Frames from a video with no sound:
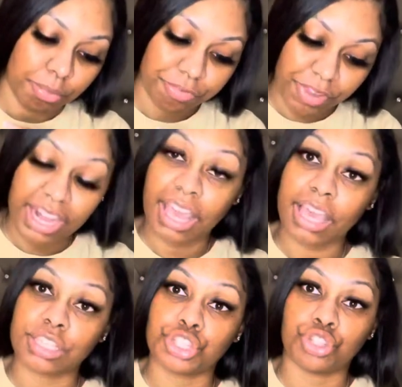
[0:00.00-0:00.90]

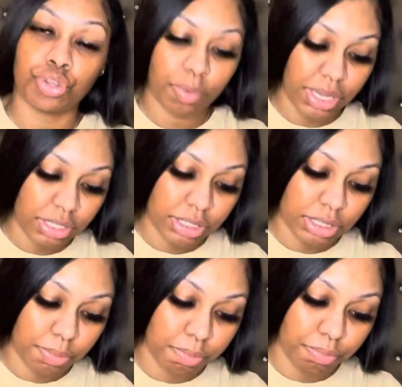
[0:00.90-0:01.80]
FedEx, US,